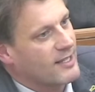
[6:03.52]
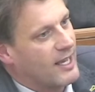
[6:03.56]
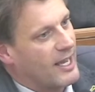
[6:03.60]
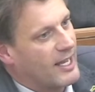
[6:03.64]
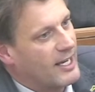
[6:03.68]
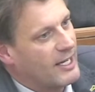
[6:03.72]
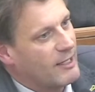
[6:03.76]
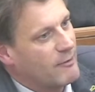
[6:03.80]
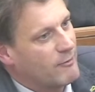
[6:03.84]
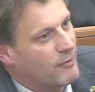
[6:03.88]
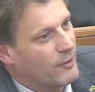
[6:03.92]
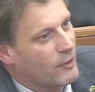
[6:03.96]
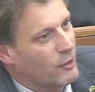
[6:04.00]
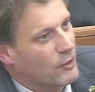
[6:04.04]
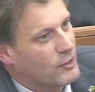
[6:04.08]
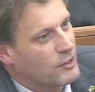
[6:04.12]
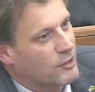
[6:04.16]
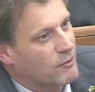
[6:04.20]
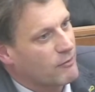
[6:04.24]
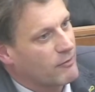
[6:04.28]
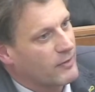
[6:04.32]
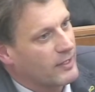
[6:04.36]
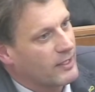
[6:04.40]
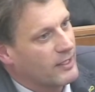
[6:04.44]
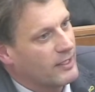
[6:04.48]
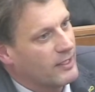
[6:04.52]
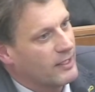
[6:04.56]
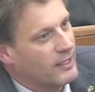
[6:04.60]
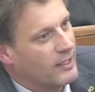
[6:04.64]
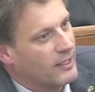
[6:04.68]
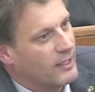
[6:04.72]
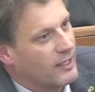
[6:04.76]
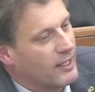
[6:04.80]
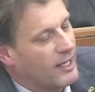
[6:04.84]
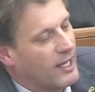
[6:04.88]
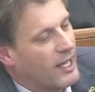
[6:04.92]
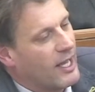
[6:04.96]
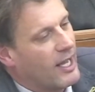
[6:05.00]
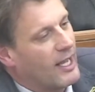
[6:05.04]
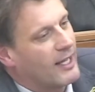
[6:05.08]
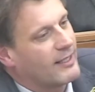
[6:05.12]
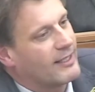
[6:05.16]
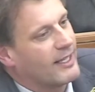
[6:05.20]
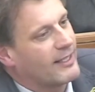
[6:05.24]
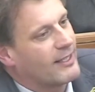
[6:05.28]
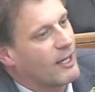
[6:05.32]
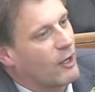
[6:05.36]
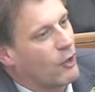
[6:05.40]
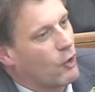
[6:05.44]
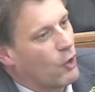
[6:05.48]
and in philosophy,
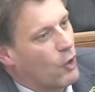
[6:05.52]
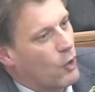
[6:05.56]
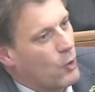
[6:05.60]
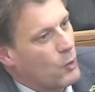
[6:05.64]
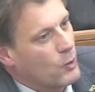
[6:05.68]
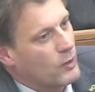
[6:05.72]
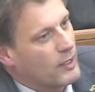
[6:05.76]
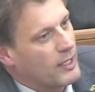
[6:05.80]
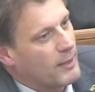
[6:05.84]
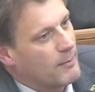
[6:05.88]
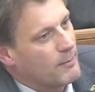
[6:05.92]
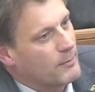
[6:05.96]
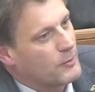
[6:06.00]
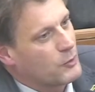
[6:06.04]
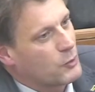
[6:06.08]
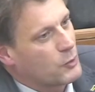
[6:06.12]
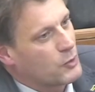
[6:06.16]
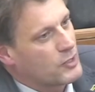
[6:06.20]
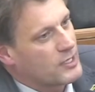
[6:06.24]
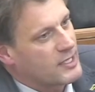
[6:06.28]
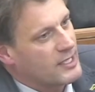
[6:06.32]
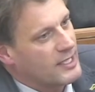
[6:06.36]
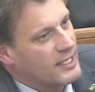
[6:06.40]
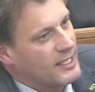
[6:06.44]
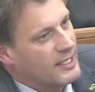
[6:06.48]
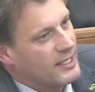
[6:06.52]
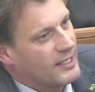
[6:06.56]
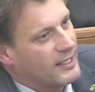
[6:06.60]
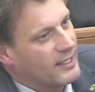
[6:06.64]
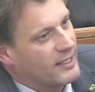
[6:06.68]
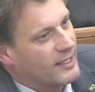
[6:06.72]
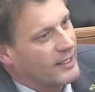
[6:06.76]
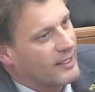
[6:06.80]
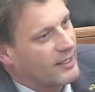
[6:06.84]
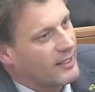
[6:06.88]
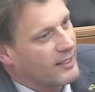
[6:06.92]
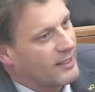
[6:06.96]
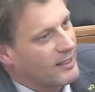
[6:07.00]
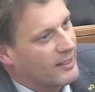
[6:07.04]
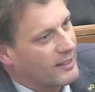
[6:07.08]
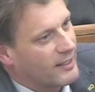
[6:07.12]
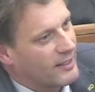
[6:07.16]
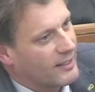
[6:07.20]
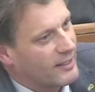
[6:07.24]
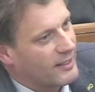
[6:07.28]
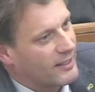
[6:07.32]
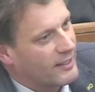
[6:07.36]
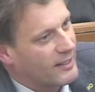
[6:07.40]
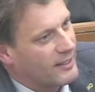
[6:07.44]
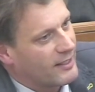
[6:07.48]
that allowed him to see
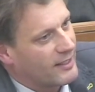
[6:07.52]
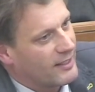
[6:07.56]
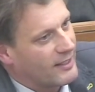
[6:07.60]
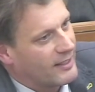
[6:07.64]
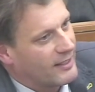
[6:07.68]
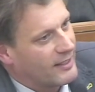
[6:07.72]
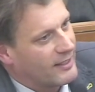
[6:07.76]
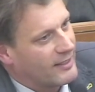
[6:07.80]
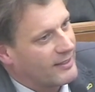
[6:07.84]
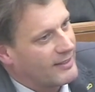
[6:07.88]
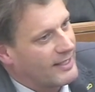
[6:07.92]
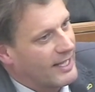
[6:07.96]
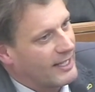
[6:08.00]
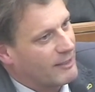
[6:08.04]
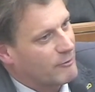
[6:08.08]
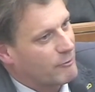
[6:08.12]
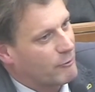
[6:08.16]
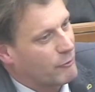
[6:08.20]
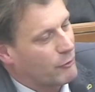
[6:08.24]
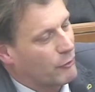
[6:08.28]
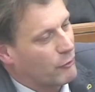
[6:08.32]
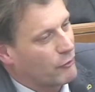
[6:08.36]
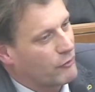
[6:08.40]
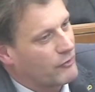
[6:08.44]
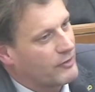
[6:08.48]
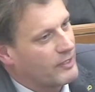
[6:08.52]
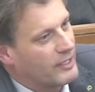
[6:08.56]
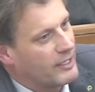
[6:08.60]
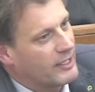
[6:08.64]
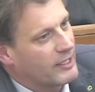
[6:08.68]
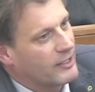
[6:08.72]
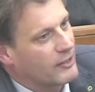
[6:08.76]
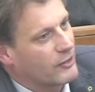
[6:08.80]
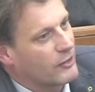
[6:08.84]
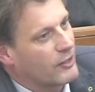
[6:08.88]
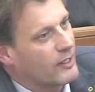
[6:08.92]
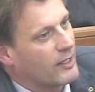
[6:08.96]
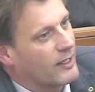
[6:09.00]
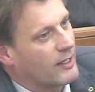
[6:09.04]
that frontier